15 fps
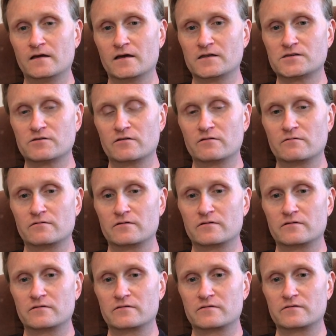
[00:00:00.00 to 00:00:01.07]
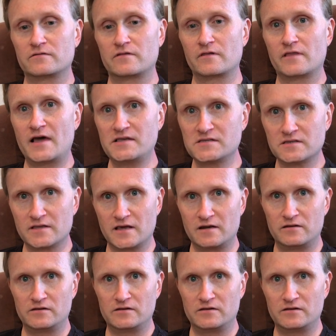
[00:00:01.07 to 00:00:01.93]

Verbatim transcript: And so the lesson then,